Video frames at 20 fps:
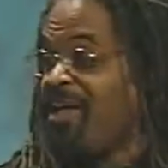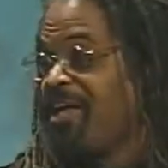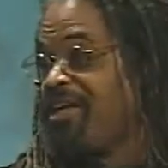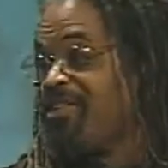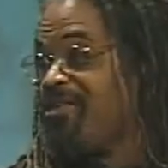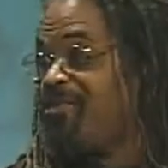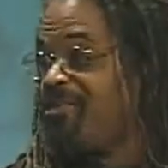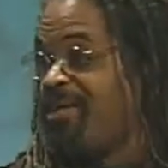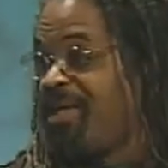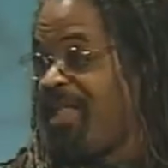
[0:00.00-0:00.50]

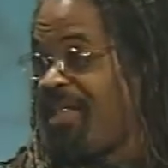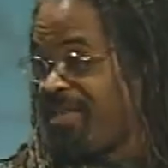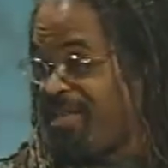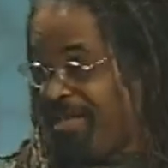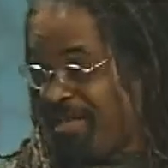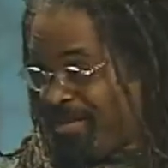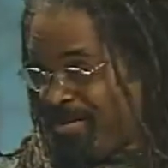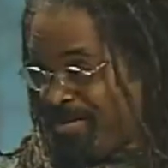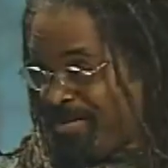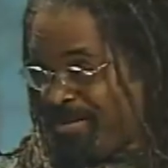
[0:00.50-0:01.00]
the
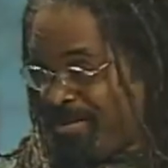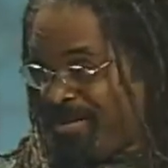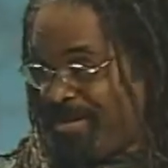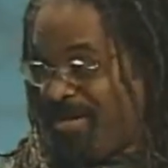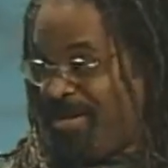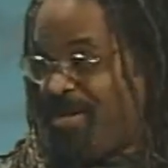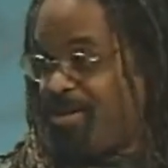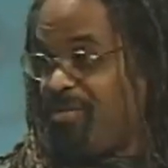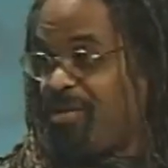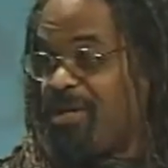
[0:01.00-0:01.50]
reality.
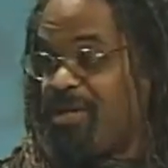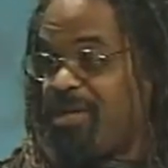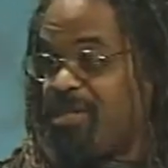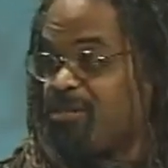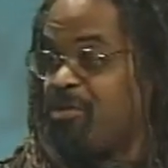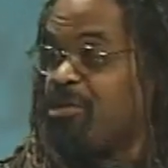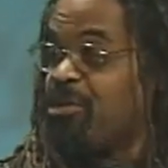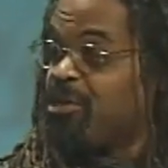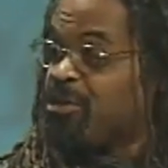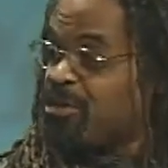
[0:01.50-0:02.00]
Because
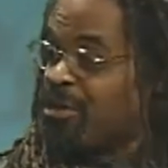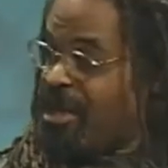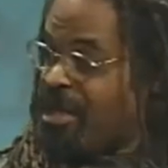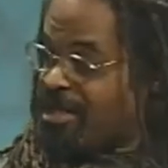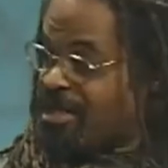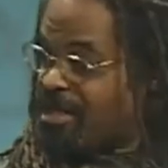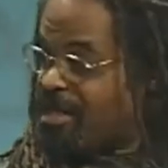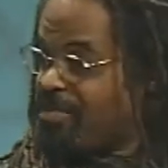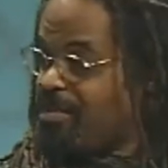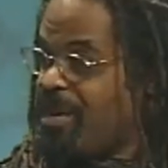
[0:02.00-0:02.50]
when you're
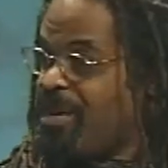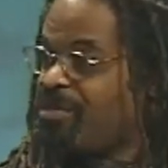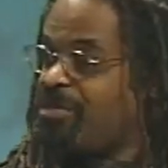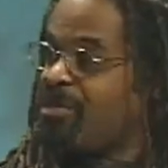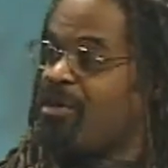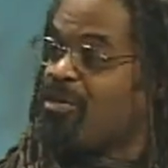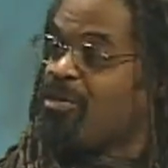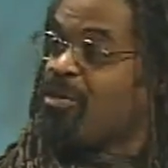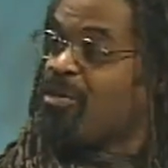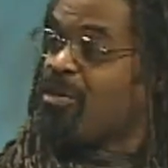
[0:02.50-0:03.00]
talking about
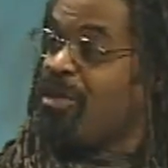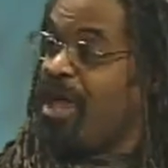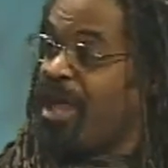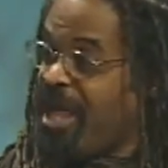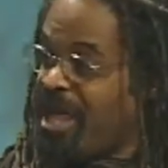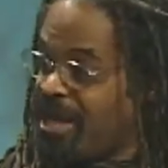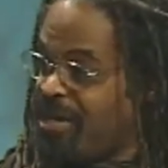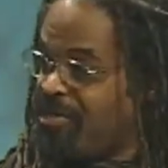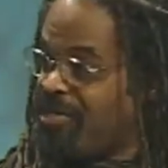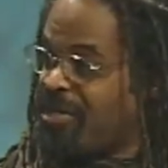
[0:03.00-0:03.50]
local
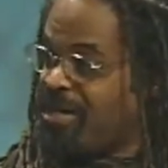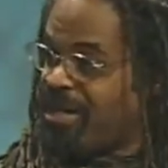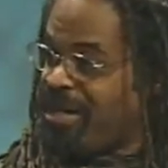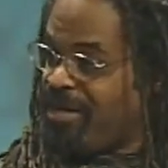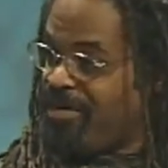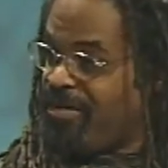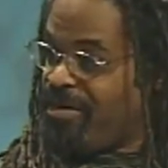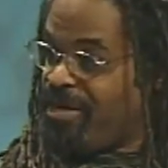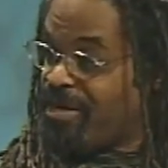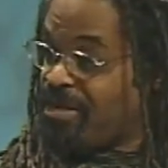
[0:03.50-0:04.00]
hiring
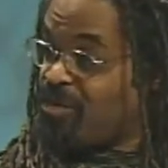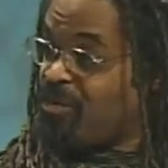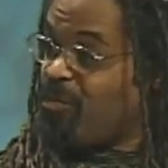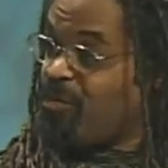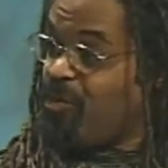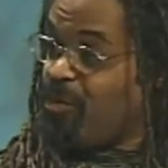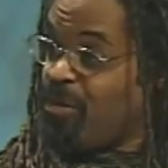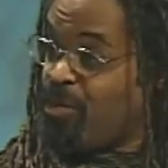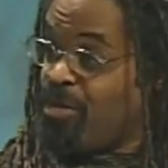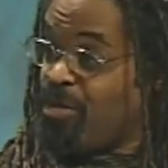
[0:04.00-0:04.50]
areas
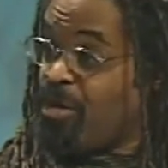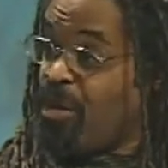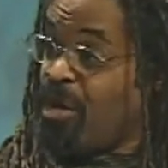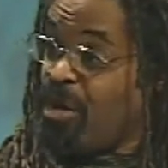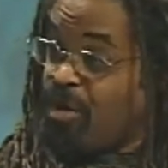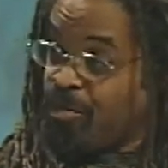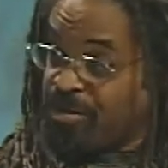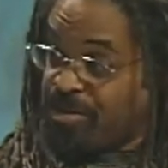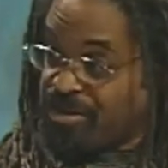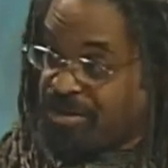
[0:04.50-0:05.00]
for
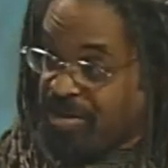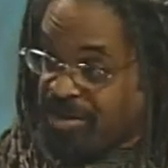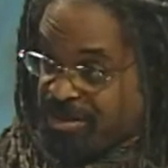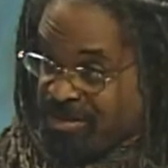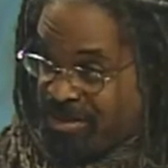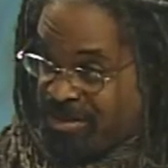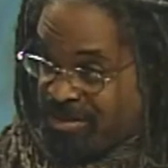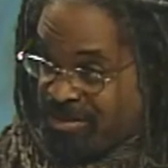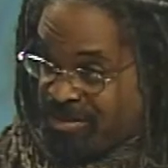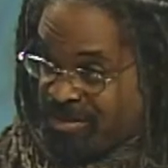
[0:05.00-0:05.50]
all
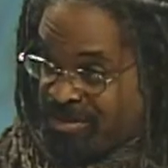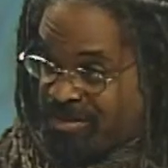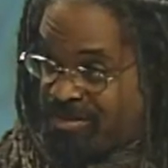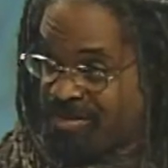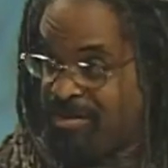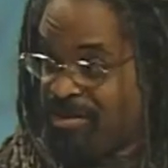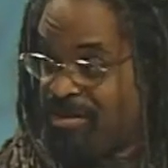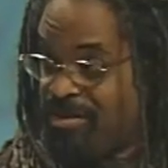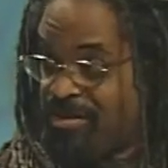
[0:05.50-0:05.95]
positions, mm-hmm.